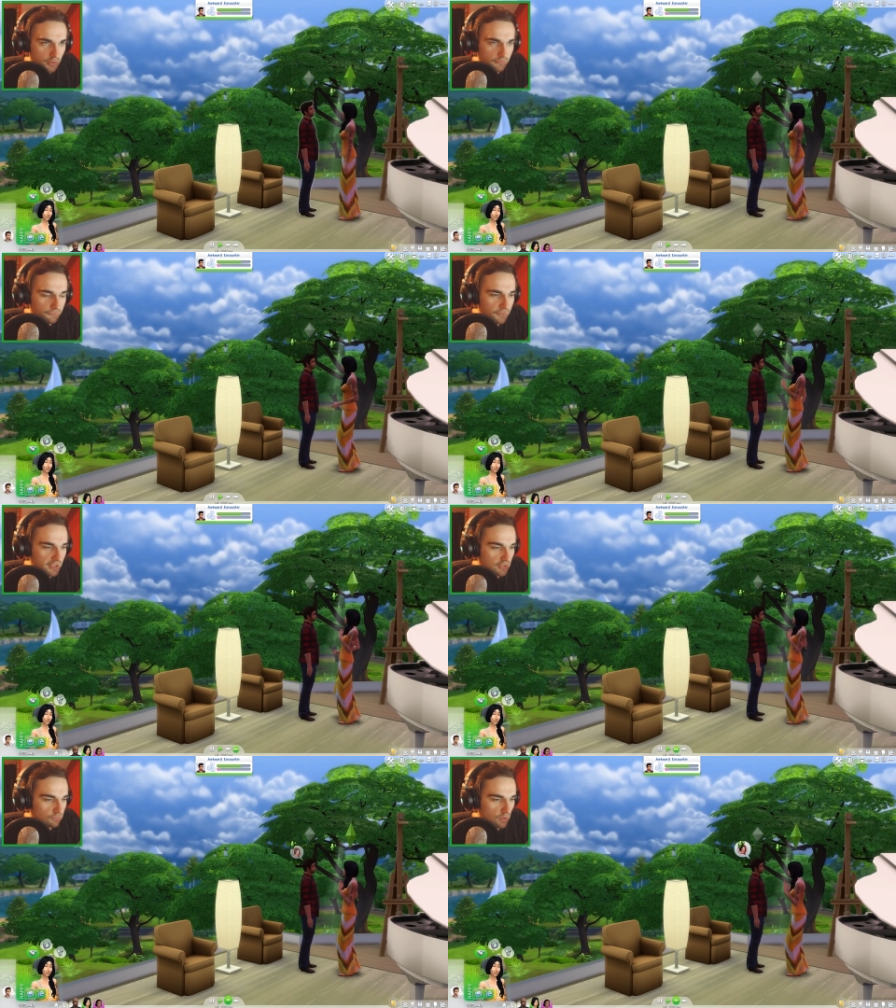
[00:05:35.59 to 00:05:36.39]
The
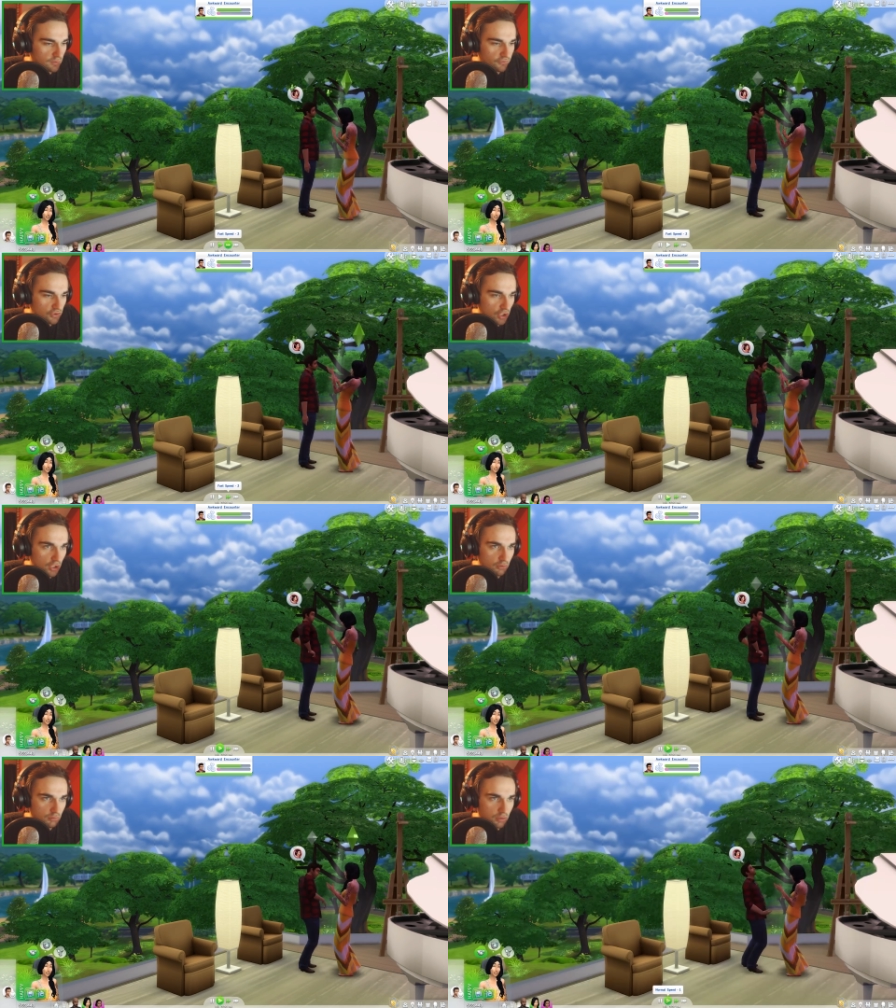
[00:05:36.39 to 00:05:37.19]
fuck is wrong with you,
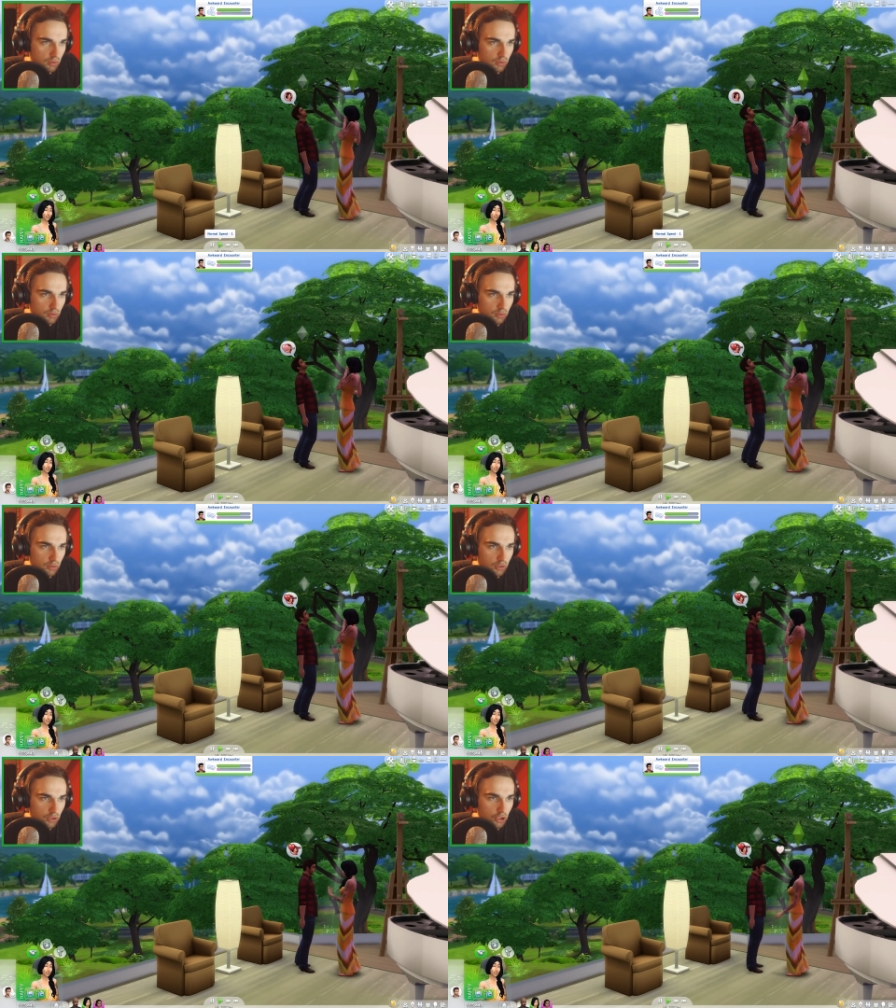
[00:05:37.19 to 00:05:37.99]
Joe?
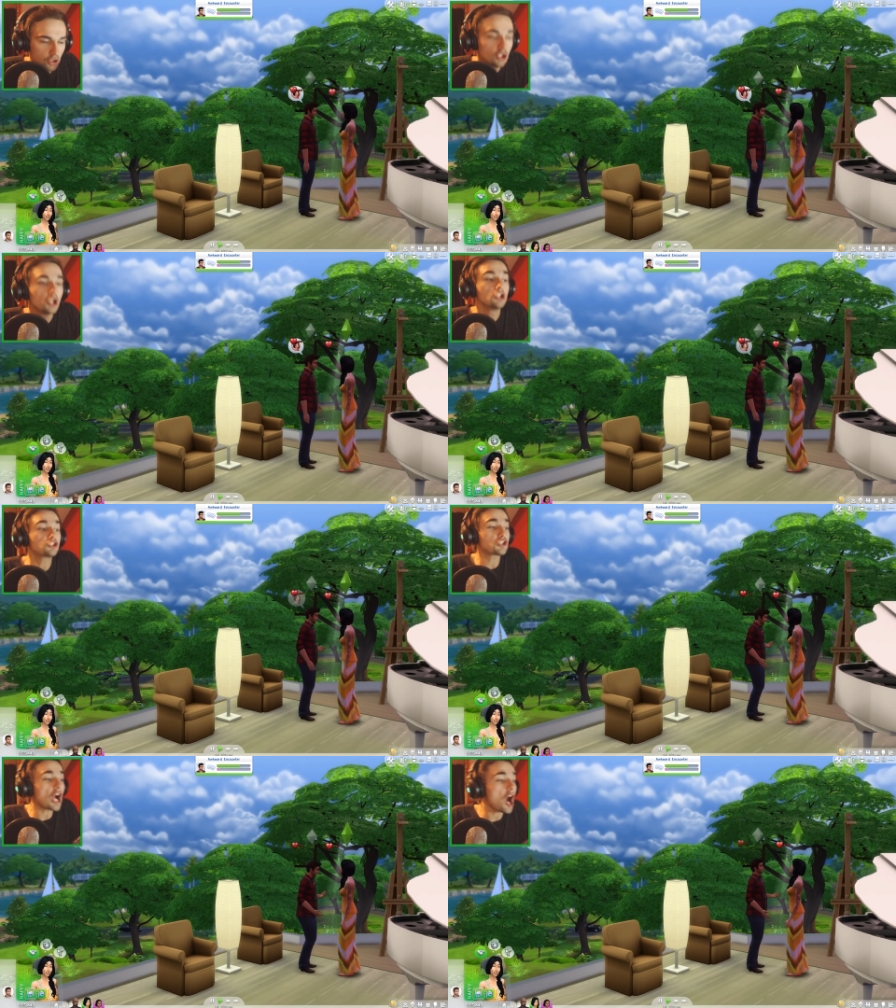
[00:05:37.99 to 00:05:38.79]

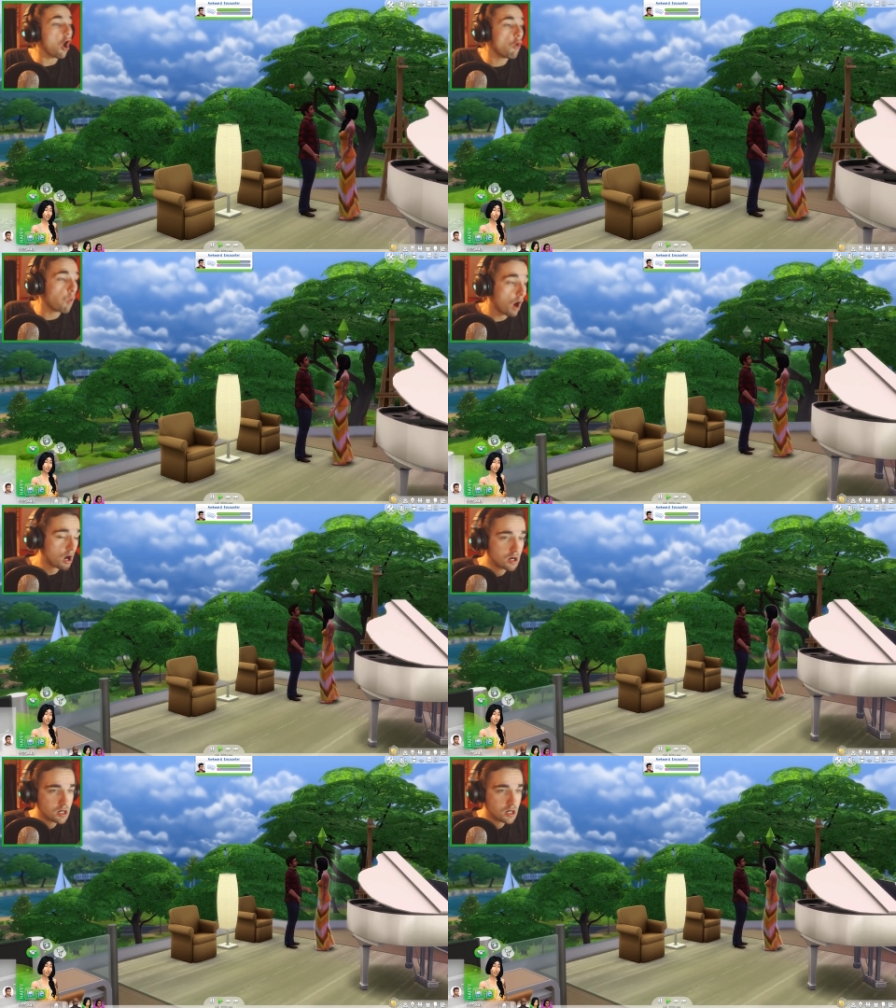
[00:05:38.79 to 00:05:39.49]
Joe!